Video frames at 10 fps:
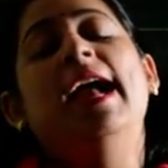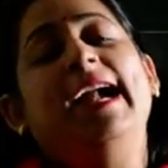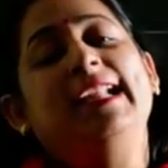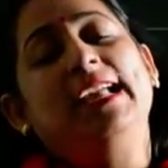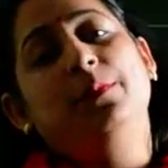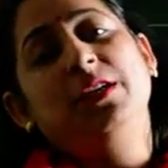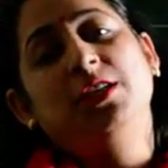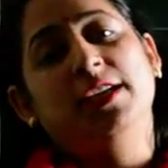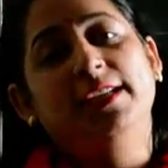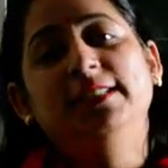and I will be
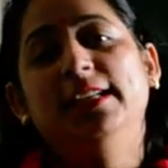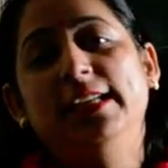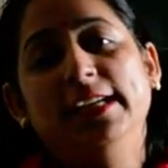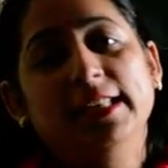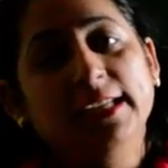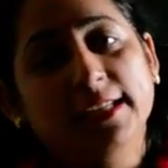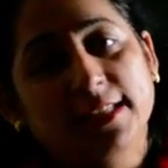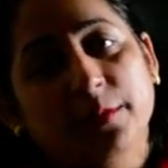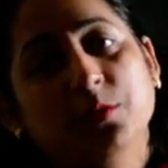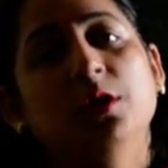sharing the link in the
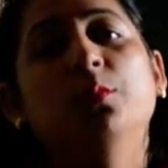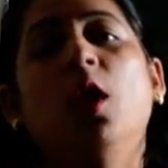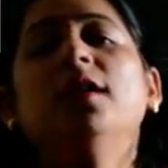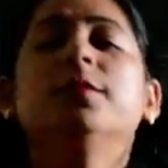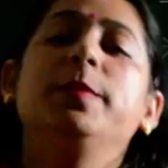description box.